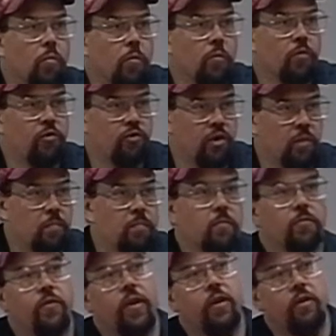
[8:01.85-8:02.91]
removed the chip,
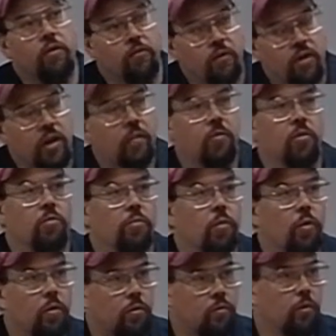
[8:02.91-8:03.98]
found a different dead
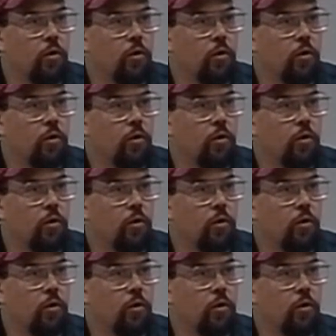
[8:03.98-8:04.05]
motherboard